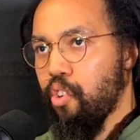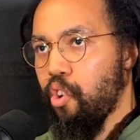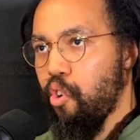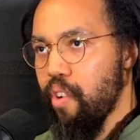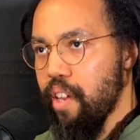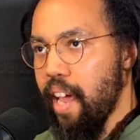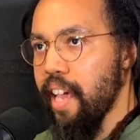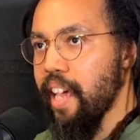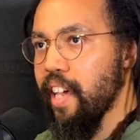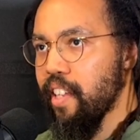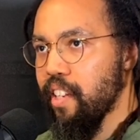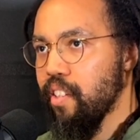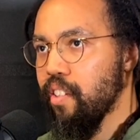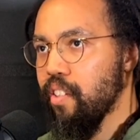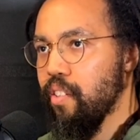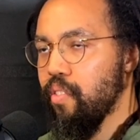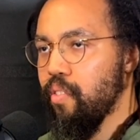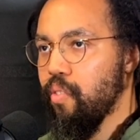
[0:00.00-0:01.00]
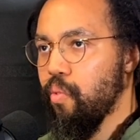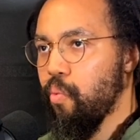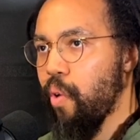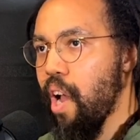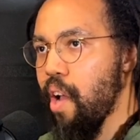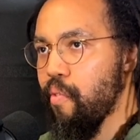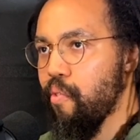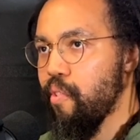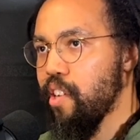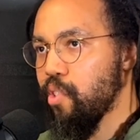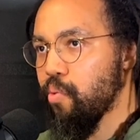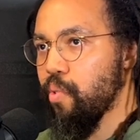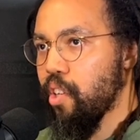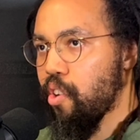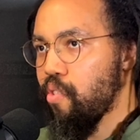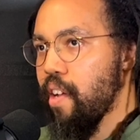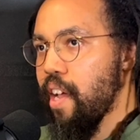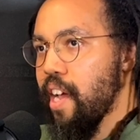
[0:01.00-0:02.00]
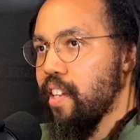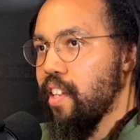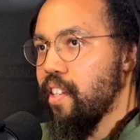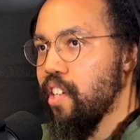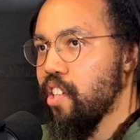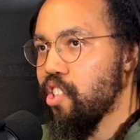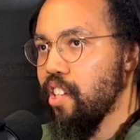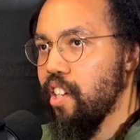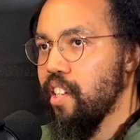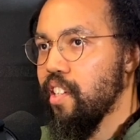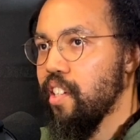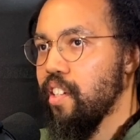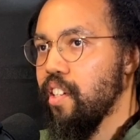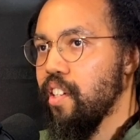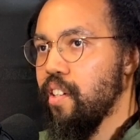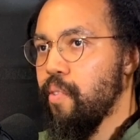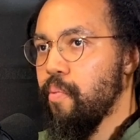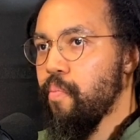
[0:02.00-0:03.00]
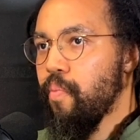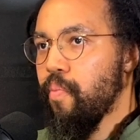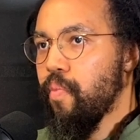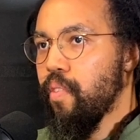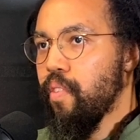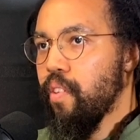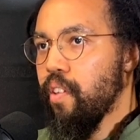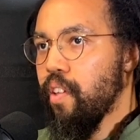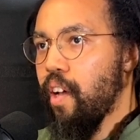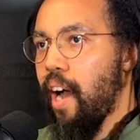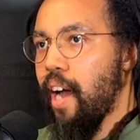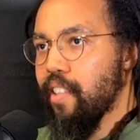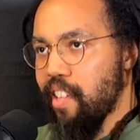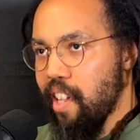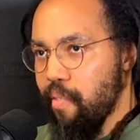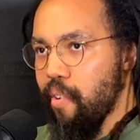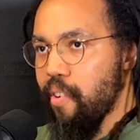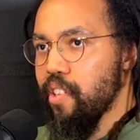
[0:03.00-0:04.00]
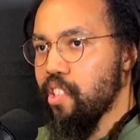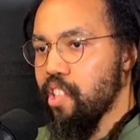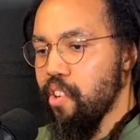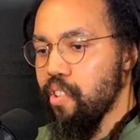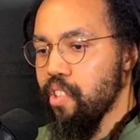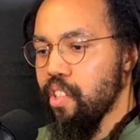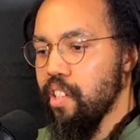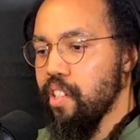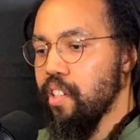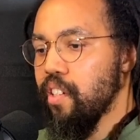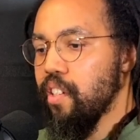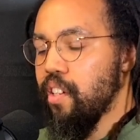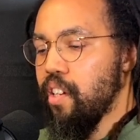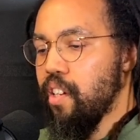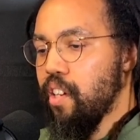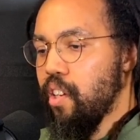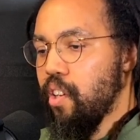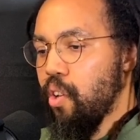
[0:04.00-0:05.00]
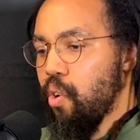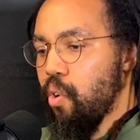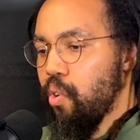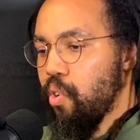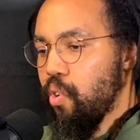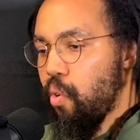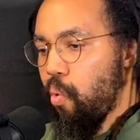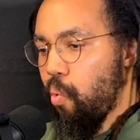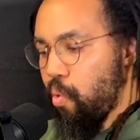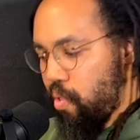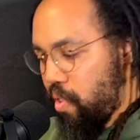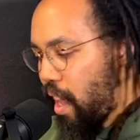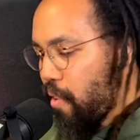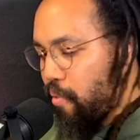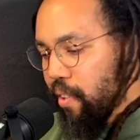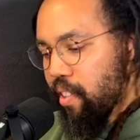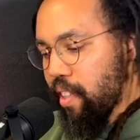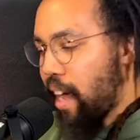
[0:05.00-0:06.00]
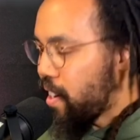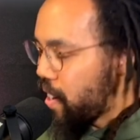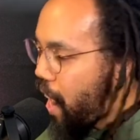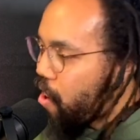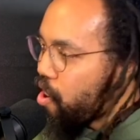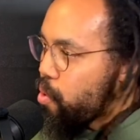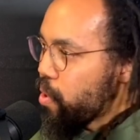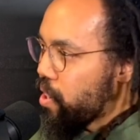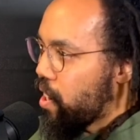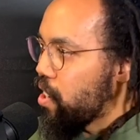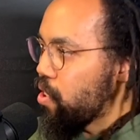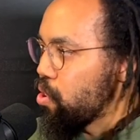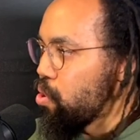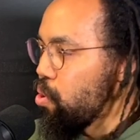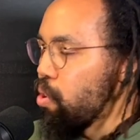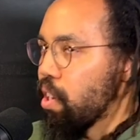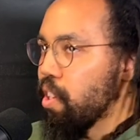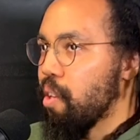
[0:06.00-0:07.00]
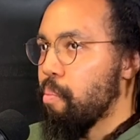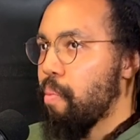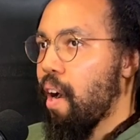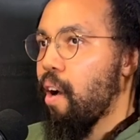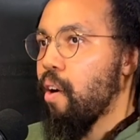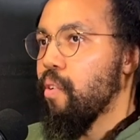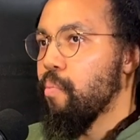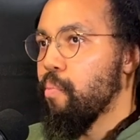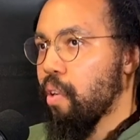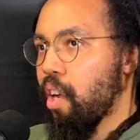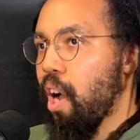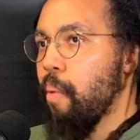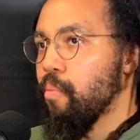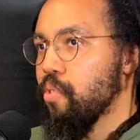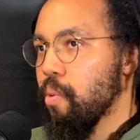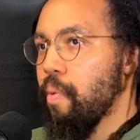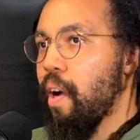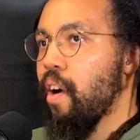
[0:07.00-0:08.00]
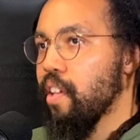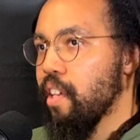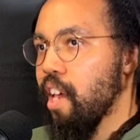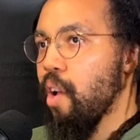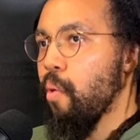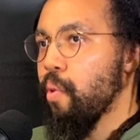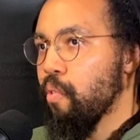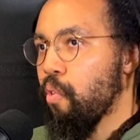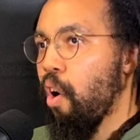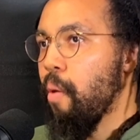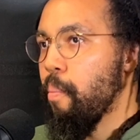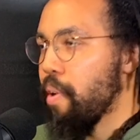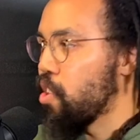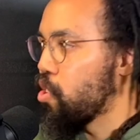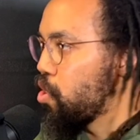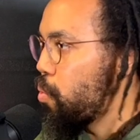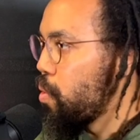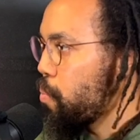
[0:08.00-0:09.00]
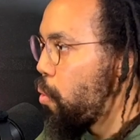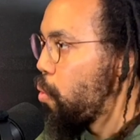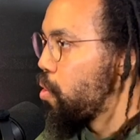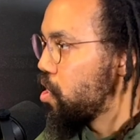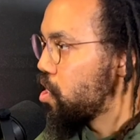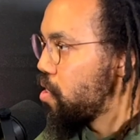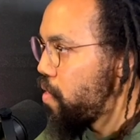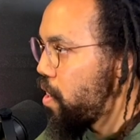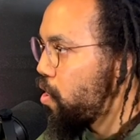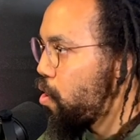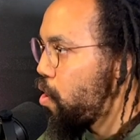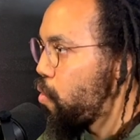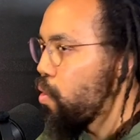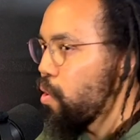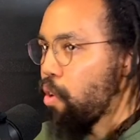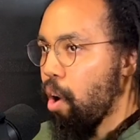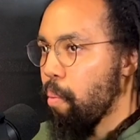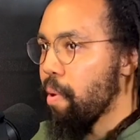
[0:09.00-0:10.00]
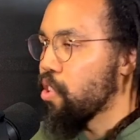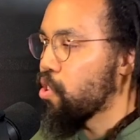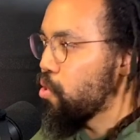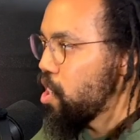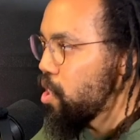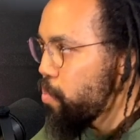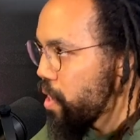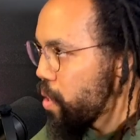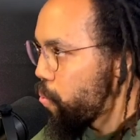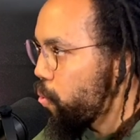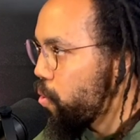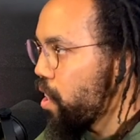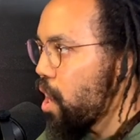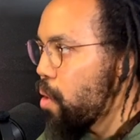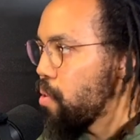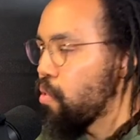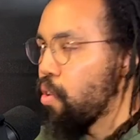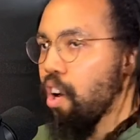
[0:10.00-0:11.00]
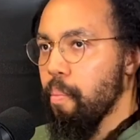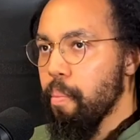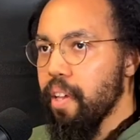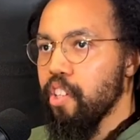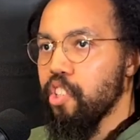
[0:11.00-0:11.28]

creating whatever it is we're creating initially, I take very seriously. That narrowing that you're talking about becomes about, yeah, we've got to make sure we pull this event off. We've got to make sure there's people there. We've got to